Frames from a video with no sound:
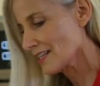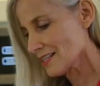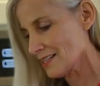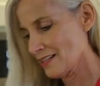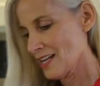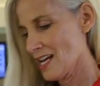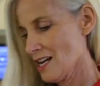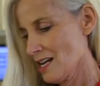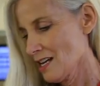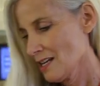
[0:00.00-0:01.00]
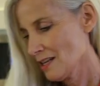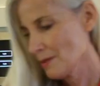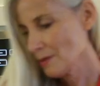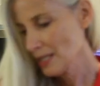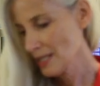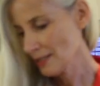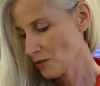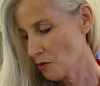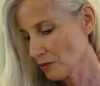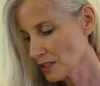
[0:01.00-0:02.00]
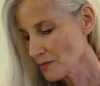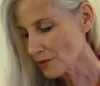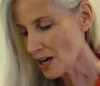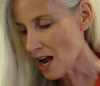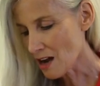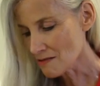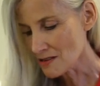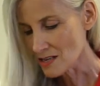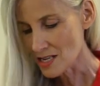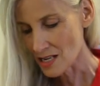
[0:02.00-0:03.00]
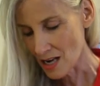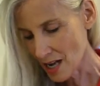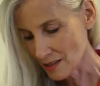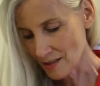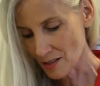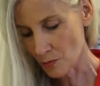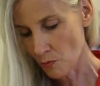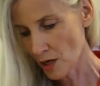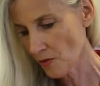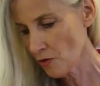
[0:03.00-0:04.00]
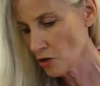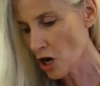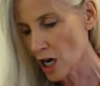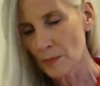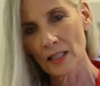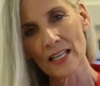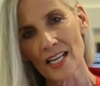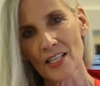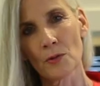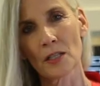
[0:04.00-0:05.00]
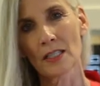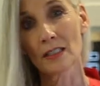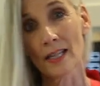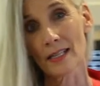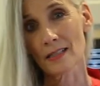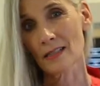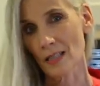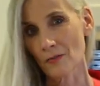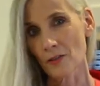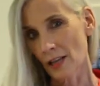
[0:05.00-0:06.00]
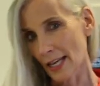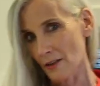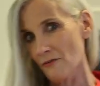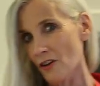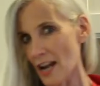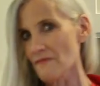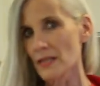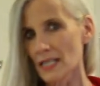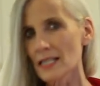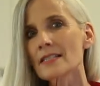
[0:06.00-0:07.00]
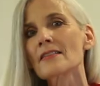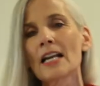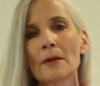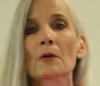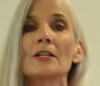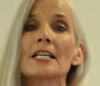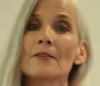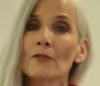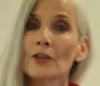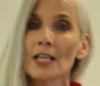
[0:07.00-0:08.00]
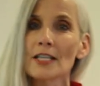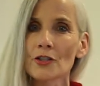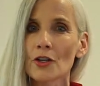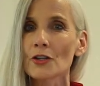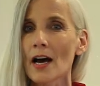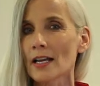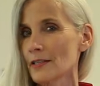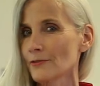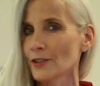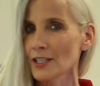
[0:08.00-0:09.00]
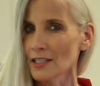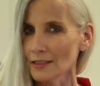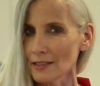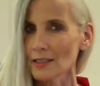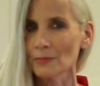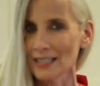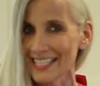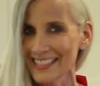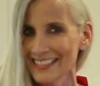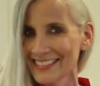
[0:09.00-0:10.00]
is, it's golden brown. It has this wonderful caramel edge. We're going to let it sit for like five minutes, and then I'm going to invert it and show you how to invert it onto the plate.